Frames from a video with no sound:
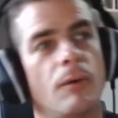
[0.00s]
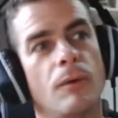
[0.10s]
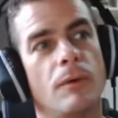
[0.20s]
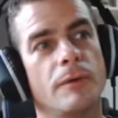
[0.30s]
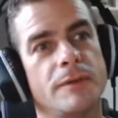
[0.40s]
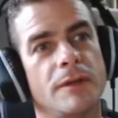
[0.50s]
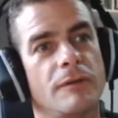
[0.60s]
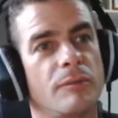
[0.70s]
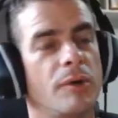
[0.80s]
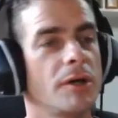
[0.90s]
or the
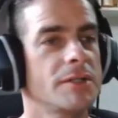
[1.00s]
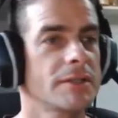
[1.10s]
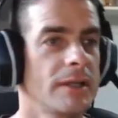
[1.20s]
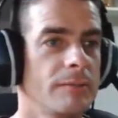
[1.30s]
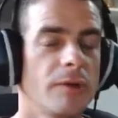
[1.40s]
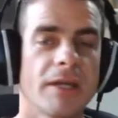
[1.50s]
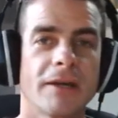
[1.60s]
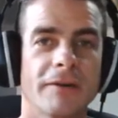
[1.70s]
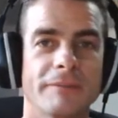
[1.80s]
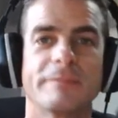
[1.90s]
other project I'm
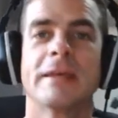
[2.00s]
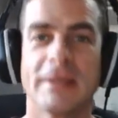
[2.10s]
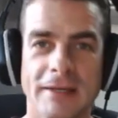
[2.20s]
working on.